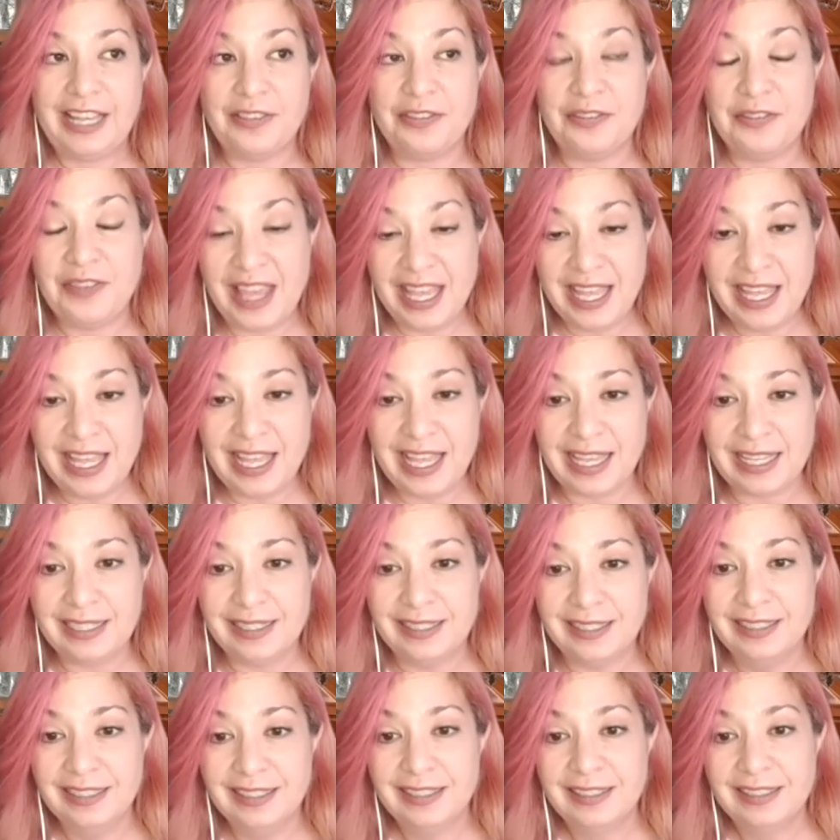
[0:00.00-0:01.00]
And
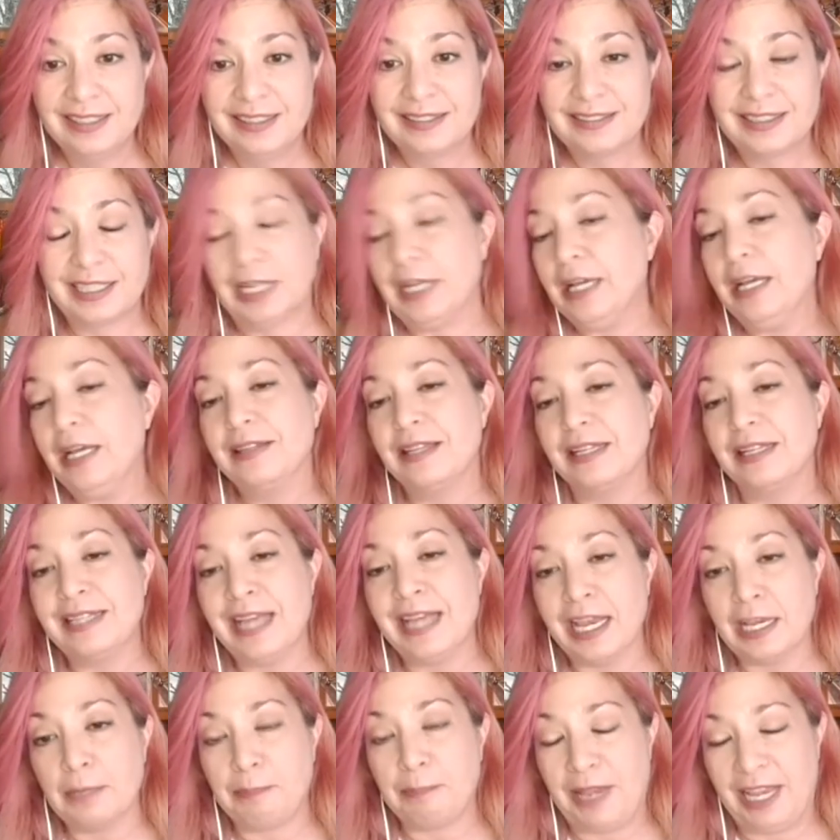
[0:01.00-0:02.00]
then the
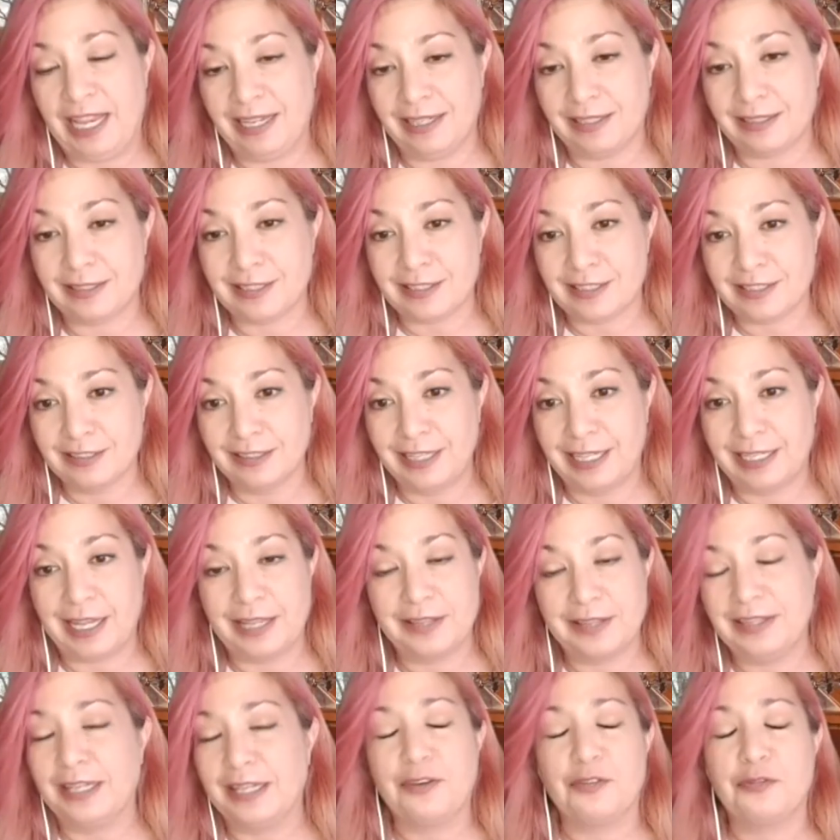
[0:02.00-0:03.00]
tech banks, like,
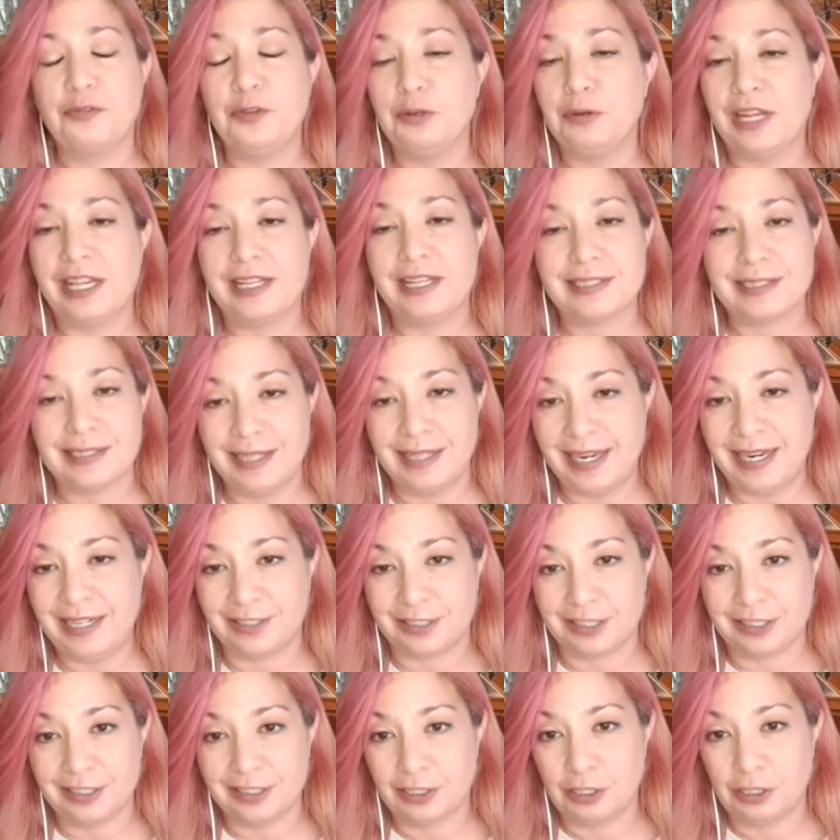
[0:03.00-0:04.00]
I think a few days
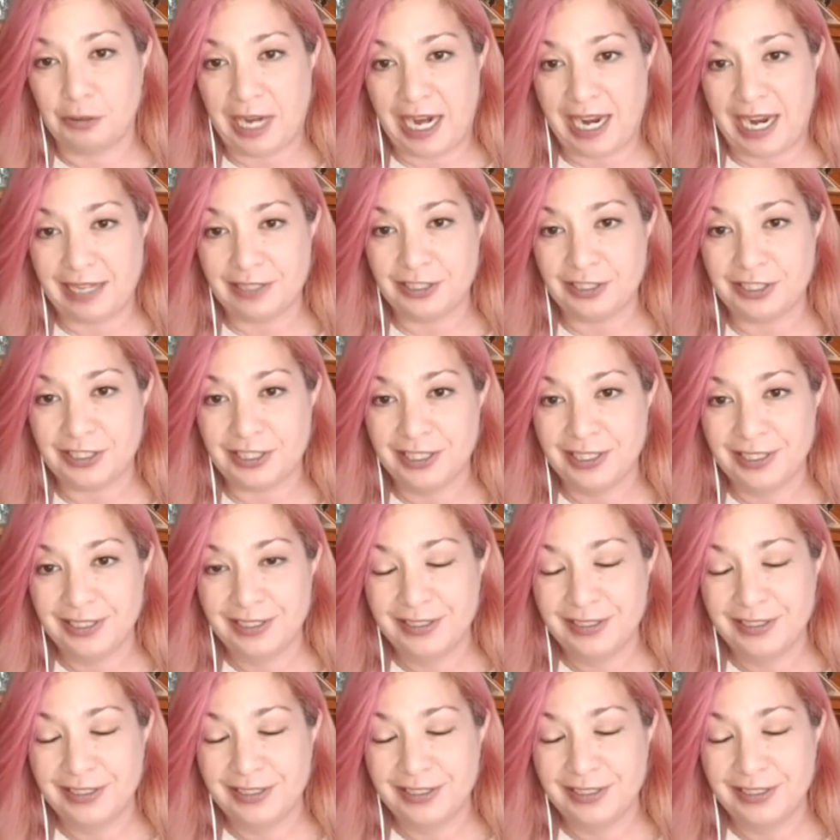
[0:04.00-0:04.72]
later, crashed.